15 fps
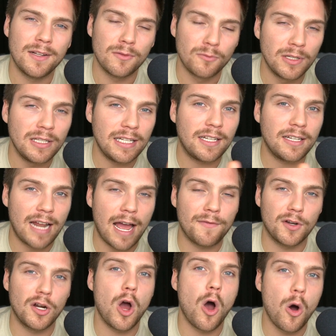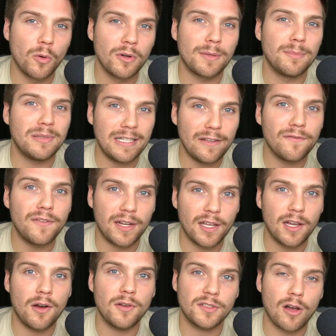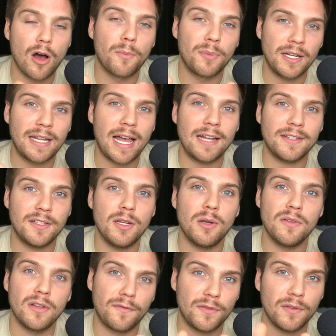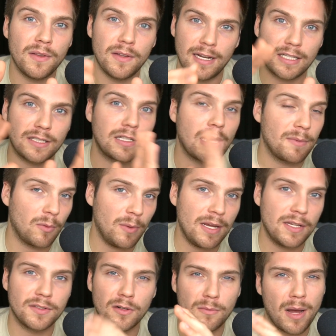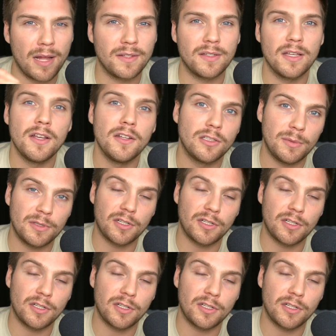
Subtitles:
really could have their own complete video. So I'll bring that to you in the next coming weeks or months. So be